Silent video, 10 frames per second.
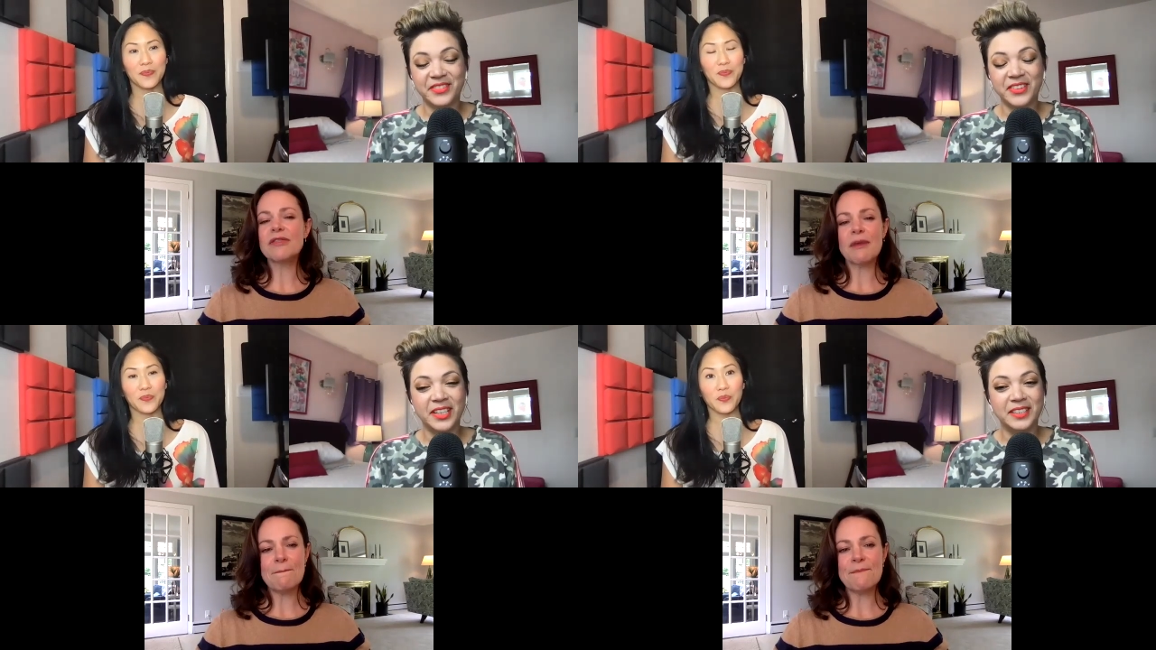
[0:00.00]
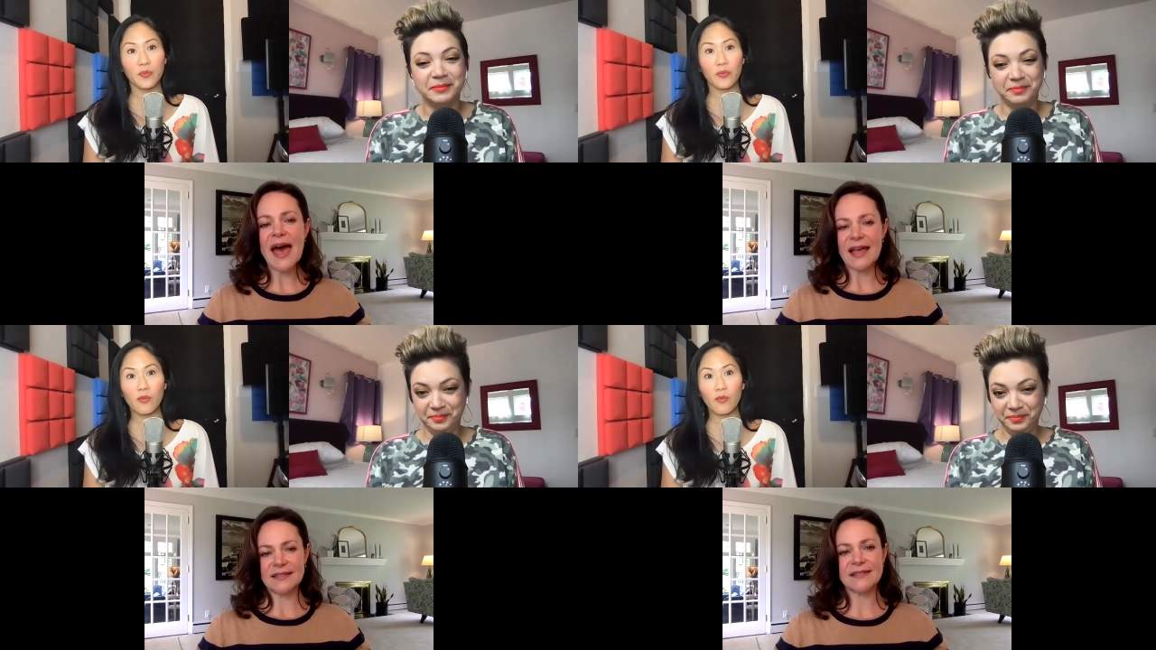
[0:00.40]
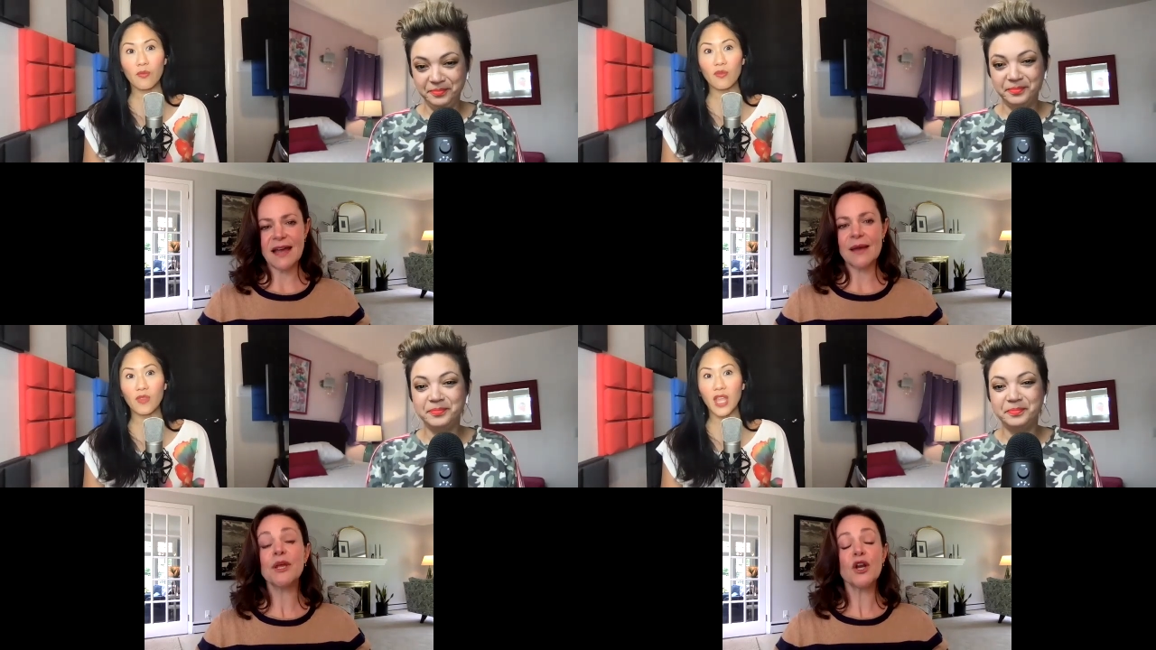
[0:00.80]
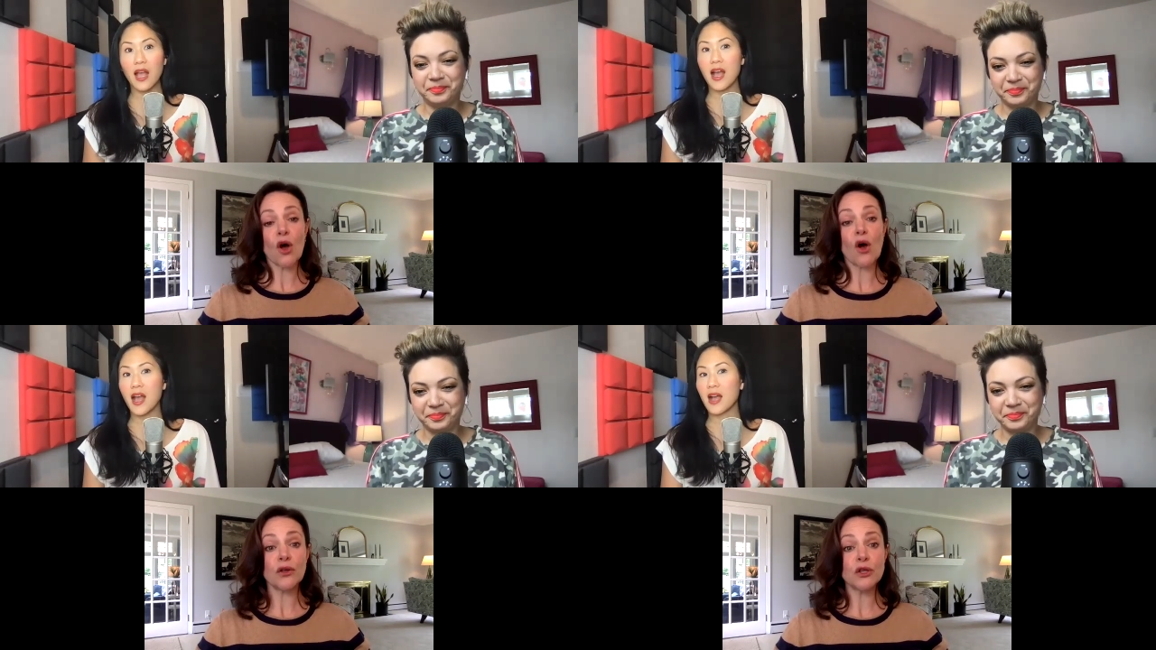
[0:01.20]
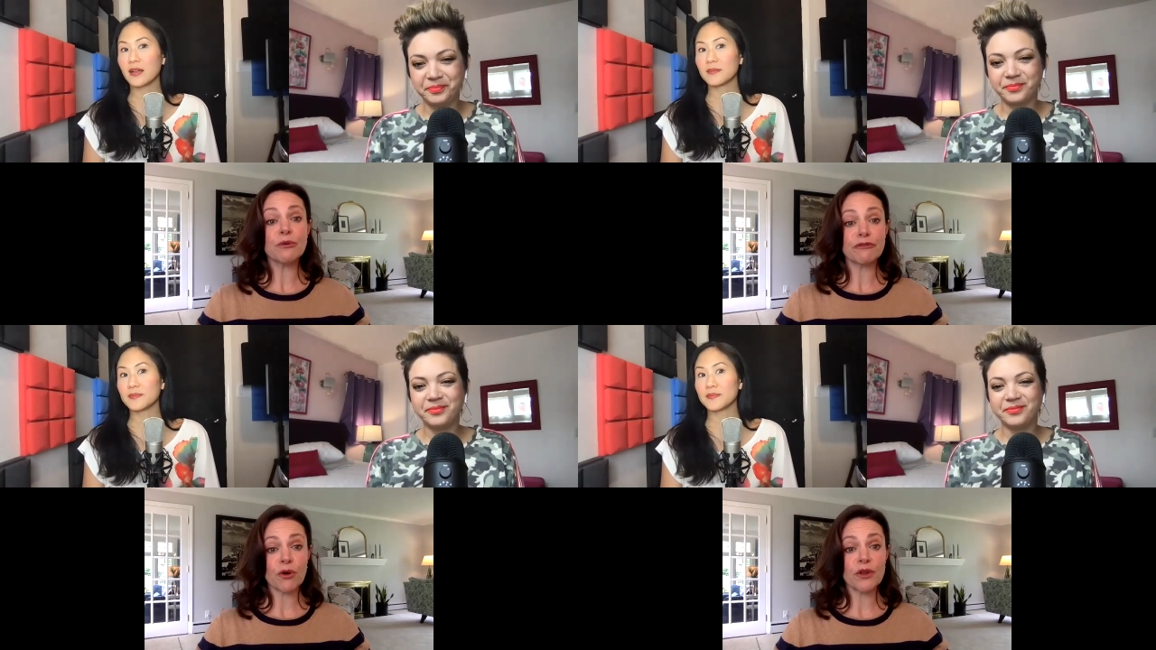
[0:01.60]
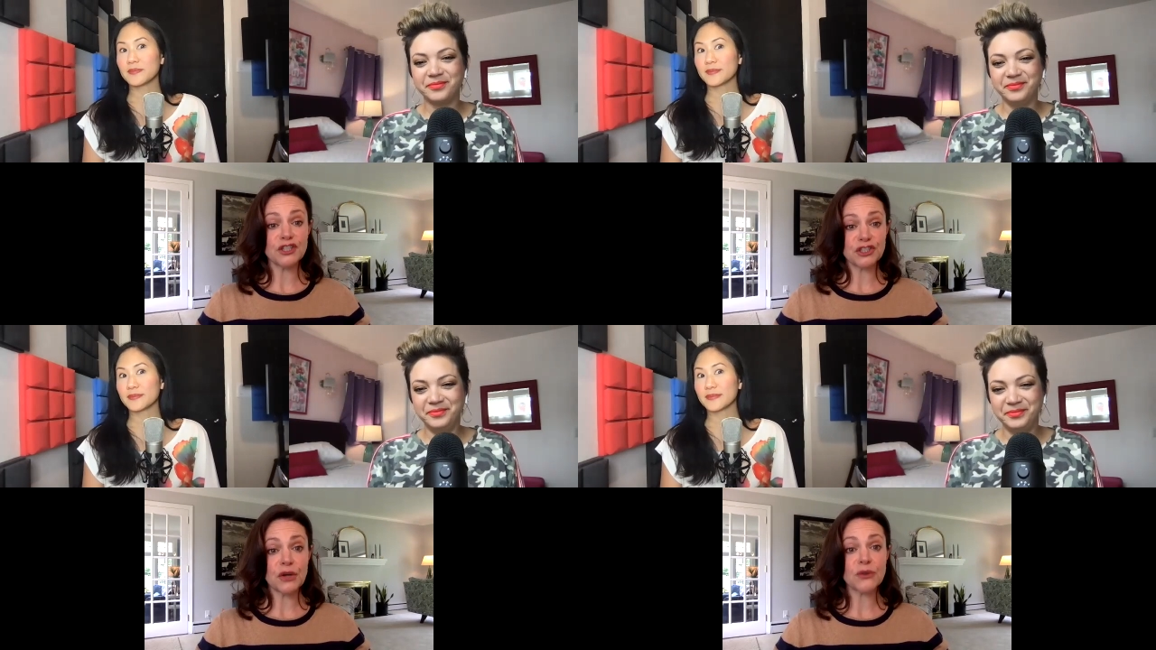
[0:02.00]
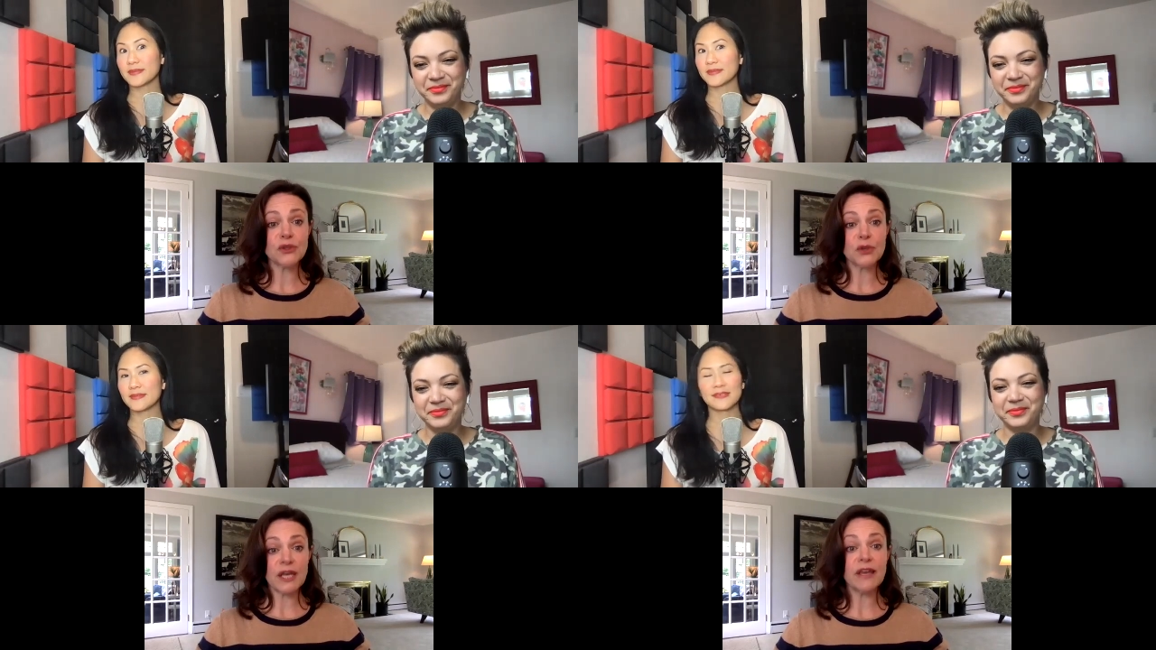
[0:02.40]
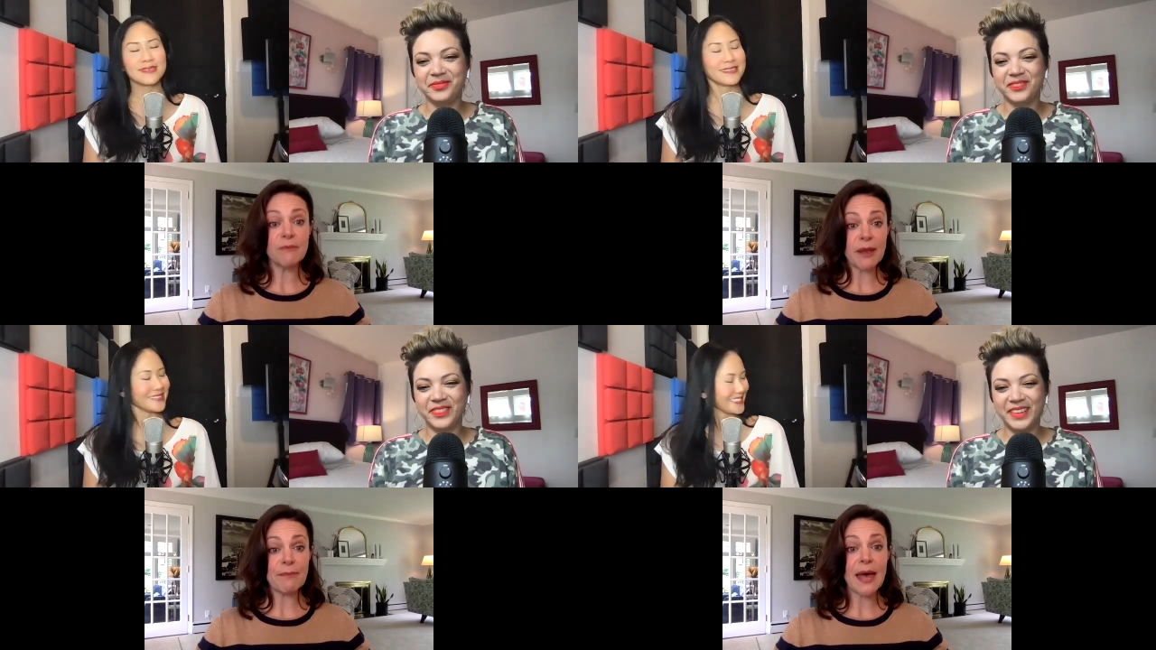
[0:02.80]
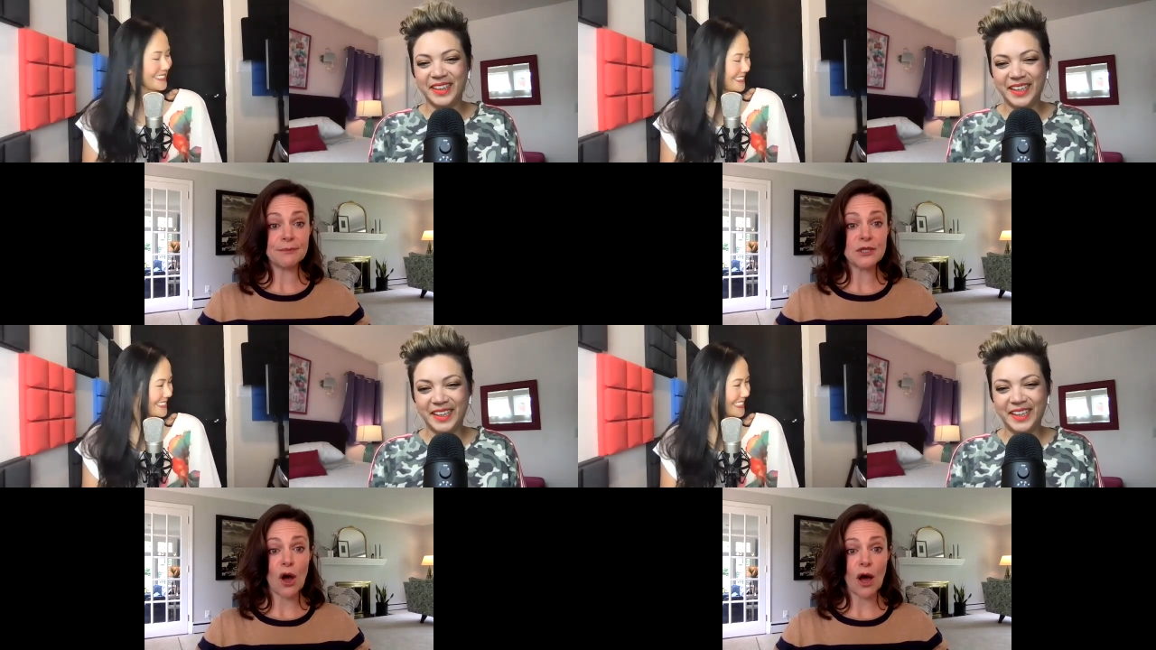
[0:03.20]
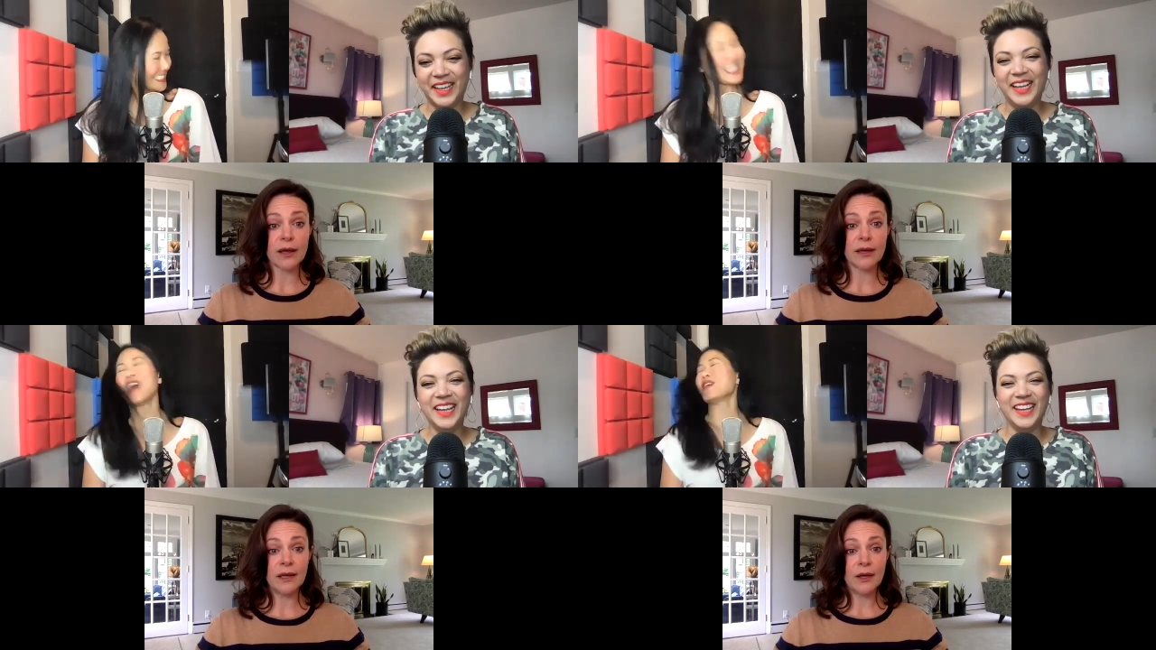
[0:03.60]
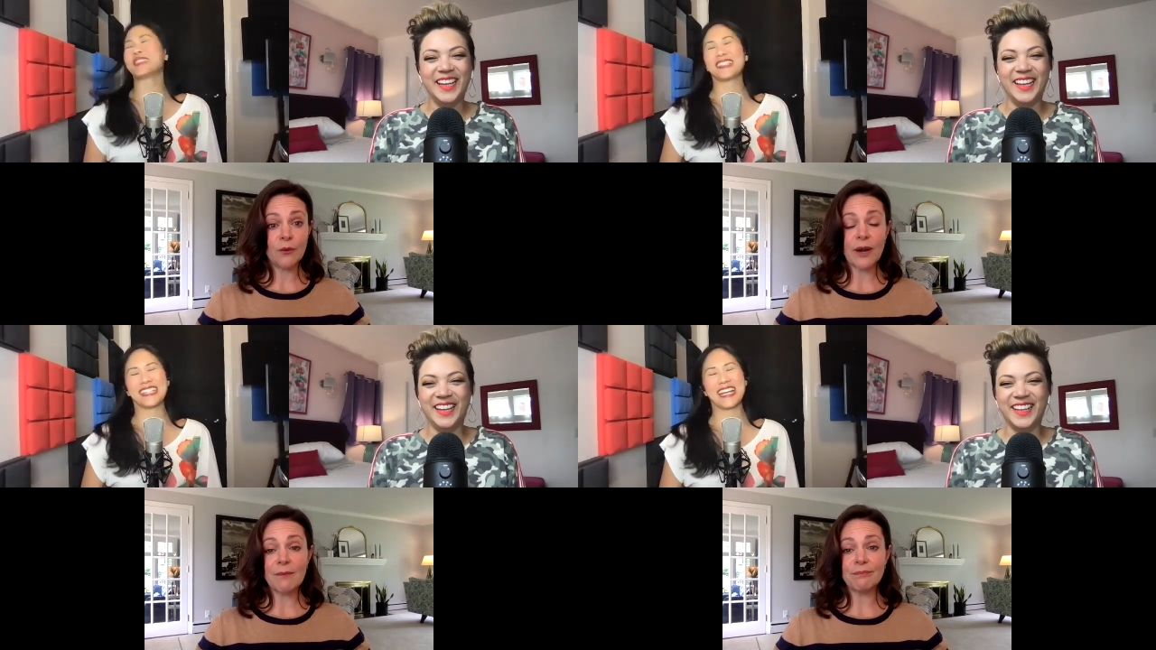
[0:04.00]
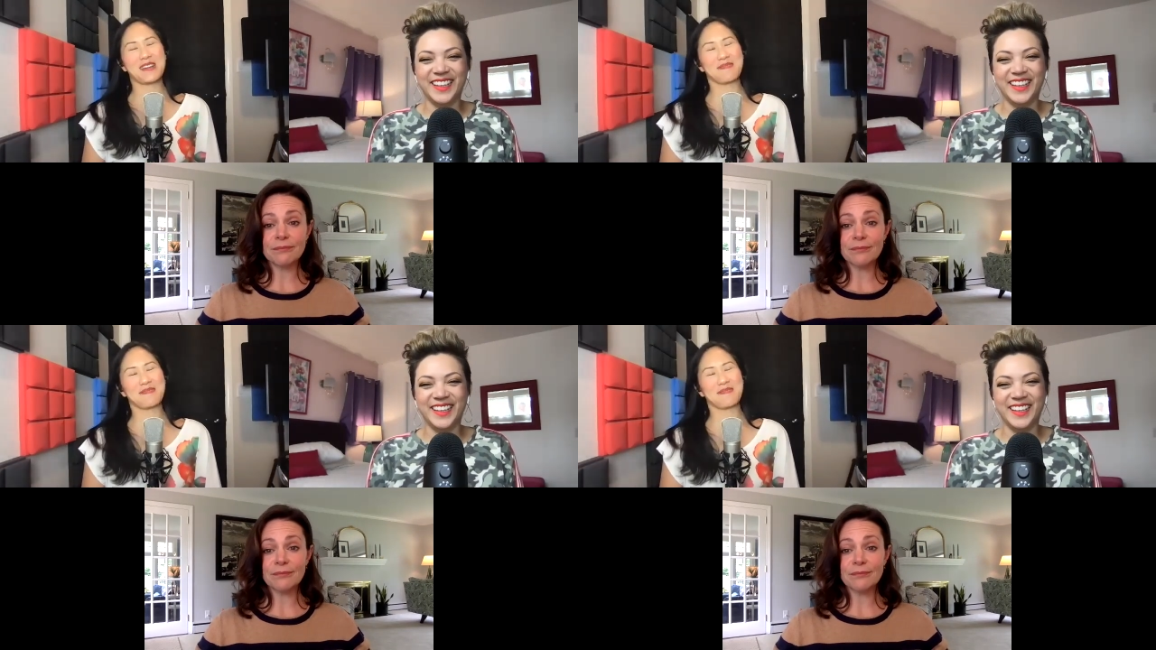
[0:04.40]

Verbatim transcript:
Speaker 1: the best. I'm going to call you before this show so you can give me a pep talk. Oh, stop!